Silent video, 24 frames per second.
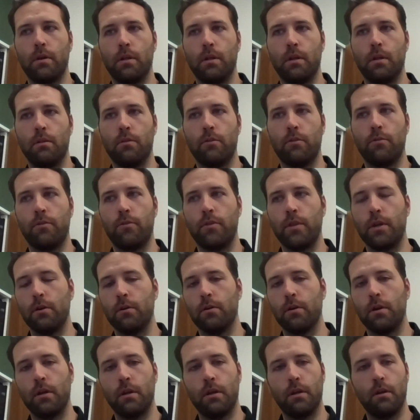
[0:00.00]
In
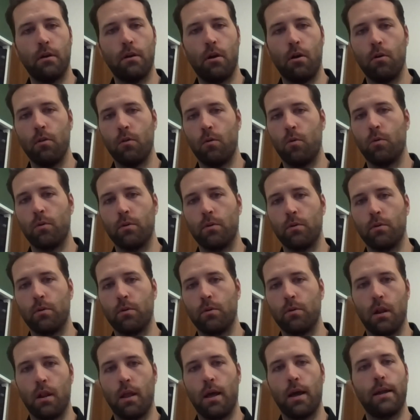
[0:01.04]
theory, all orders
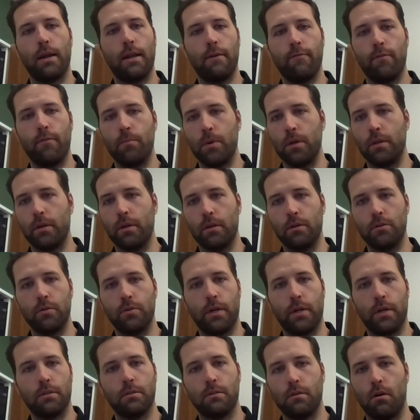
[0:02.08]
online have a billing
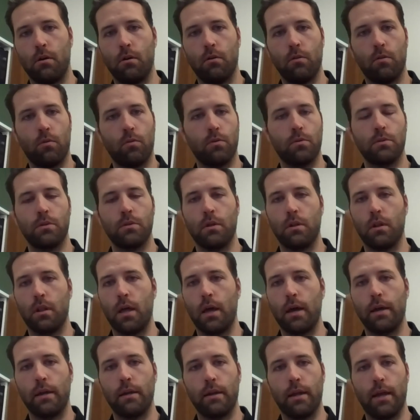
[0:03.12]
address. All orders
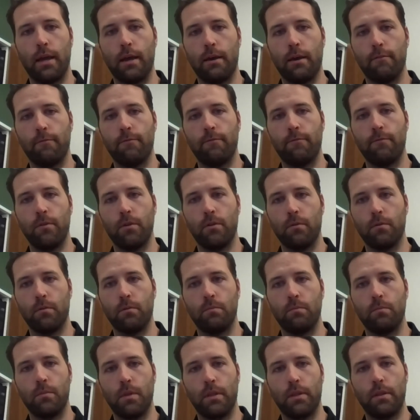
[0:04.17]
online have,
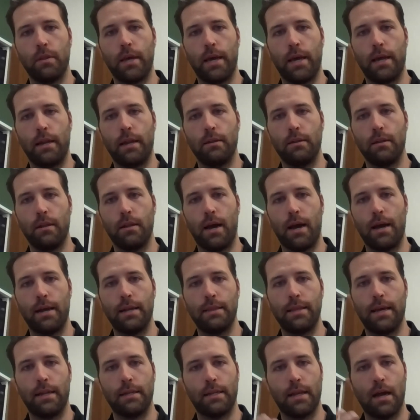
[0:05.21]

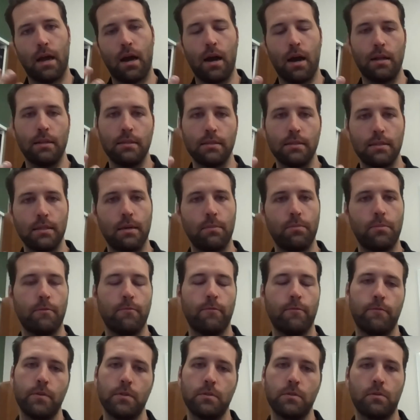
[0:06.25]
that concept
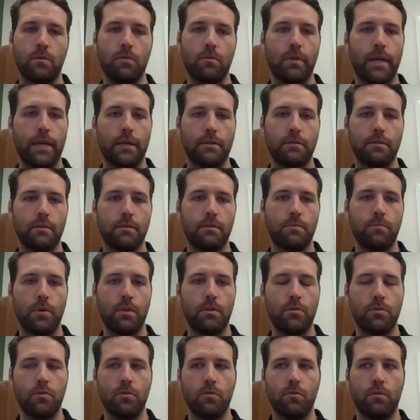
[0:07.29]
of a physical nexus. But
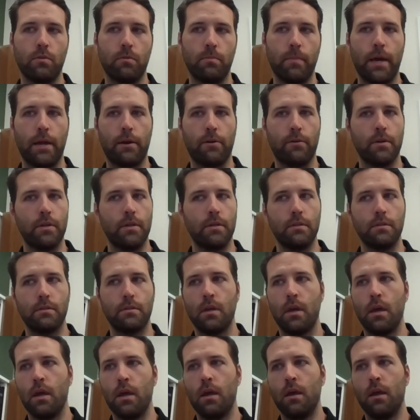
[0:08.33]
the truth of the matter is,
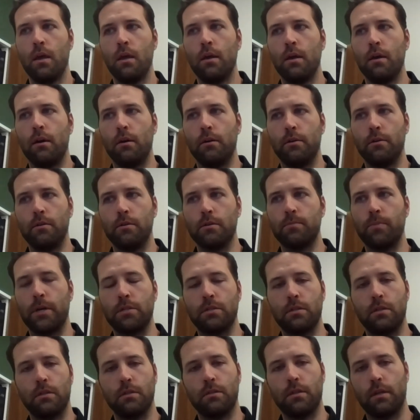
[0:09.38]

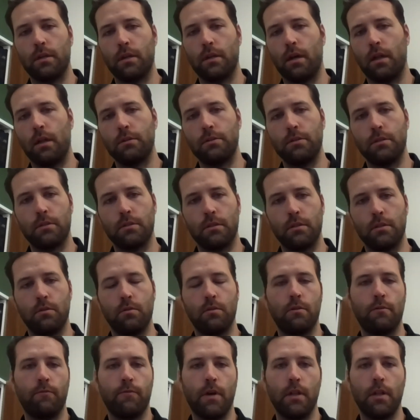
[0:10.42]
especially as technologies
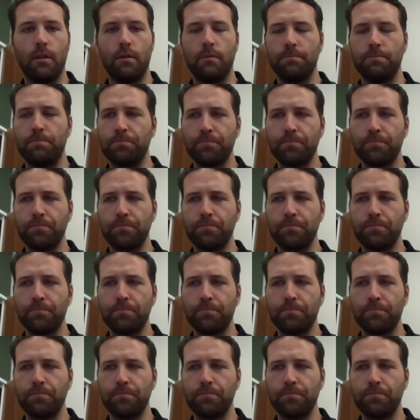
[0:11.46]
continue to develop,